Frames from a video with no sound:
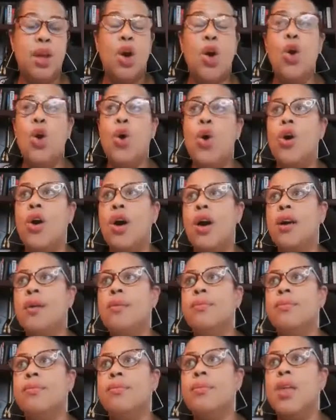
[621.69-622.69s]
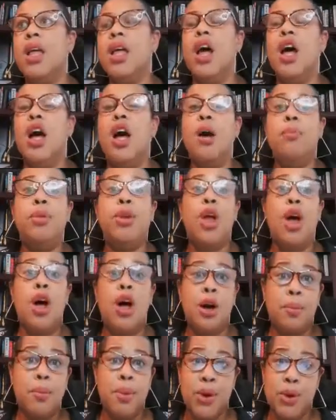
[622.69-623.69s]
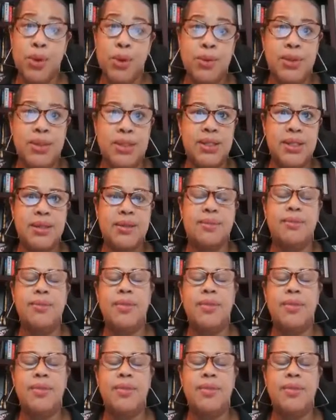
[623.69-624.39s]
or a blog post.